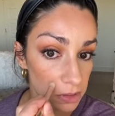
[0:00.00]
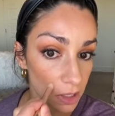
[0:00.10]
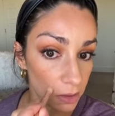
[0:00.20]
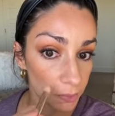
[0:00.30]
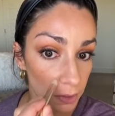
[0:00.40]

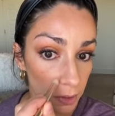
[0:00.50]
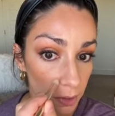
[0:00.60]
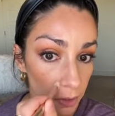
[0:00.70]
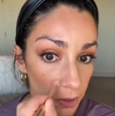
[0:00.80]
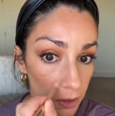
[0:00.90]
And then I'll do a
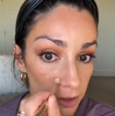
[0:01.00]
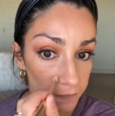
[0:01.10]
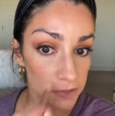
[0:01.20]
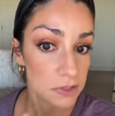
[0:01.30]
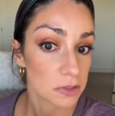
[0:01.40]
setting
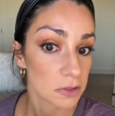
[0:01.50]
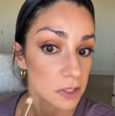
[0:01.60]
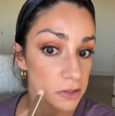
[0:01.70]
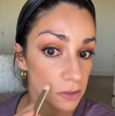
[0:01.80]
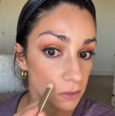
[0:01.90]
powder
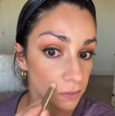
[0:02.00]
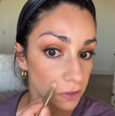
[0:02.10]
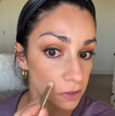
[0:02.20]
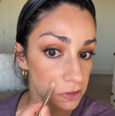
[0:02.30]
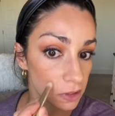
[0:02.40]
on top,
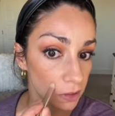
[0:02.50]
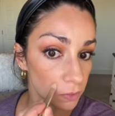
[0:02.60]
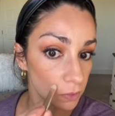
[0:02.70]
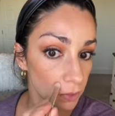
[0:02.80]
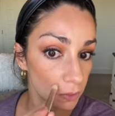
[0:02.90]

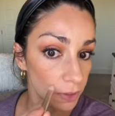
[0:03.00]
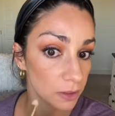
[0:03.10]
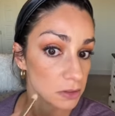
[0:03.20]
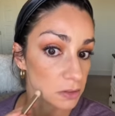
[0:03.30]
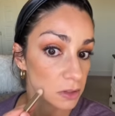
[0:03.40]
and if it
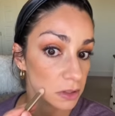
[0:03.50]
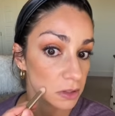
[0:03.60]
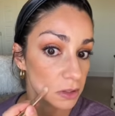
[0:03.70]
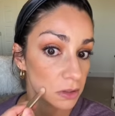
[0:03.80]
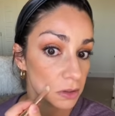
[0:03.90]
still has a
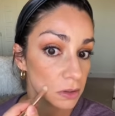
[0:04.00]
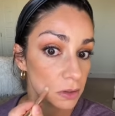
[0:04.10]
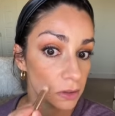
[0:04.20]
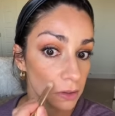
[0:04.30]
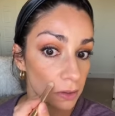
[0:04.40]
little redness,
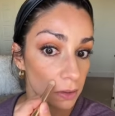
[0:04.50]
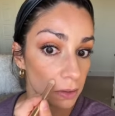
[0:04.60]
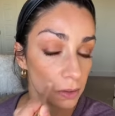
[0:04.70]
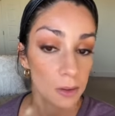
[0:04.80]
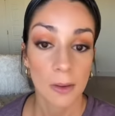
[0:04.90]
I will go
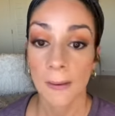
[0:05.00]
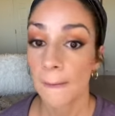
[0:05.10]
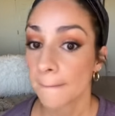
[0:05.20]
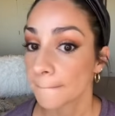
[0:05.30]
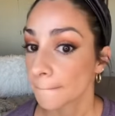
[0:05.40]
back and do it
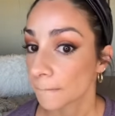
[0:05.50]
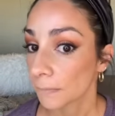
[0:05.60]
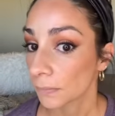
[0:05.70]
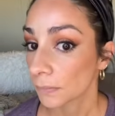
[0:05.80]
again.